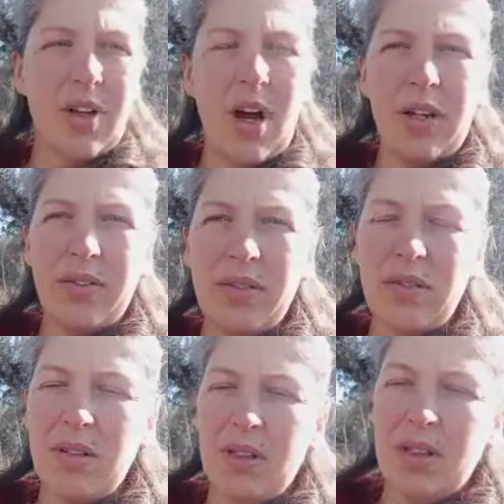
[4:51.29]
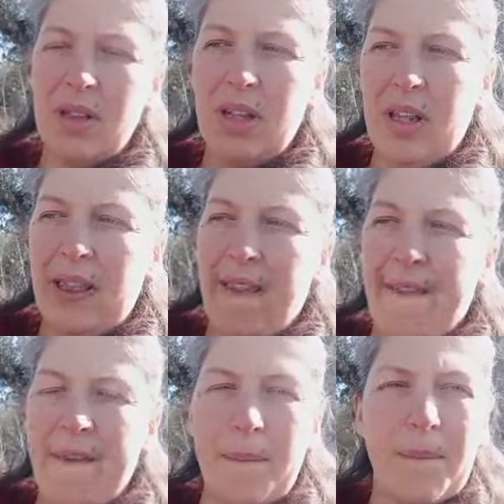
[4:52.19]
gone
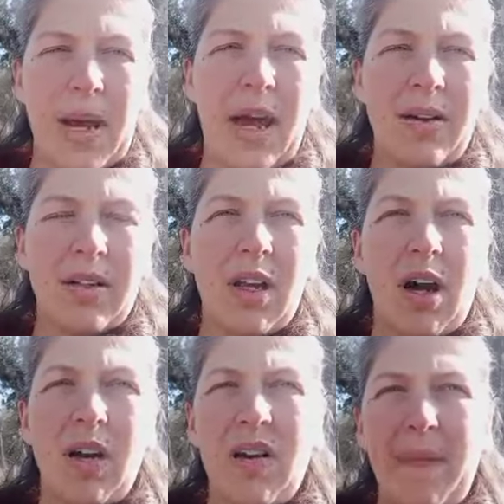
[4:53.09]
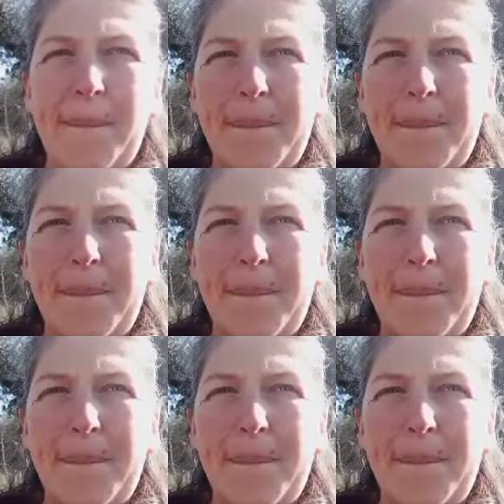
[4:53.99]
and Bear had gone.